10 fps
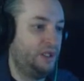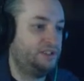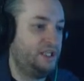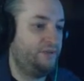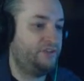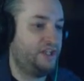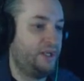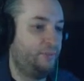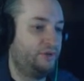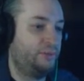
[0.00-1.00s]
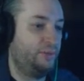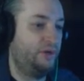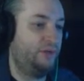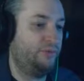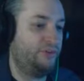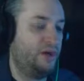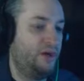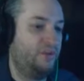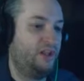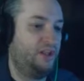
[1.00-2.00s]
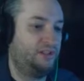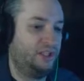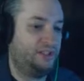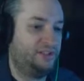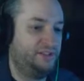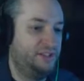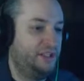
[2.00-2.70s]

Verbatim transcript: A tale of a time when the quarry was the heart of Ala Ghanna.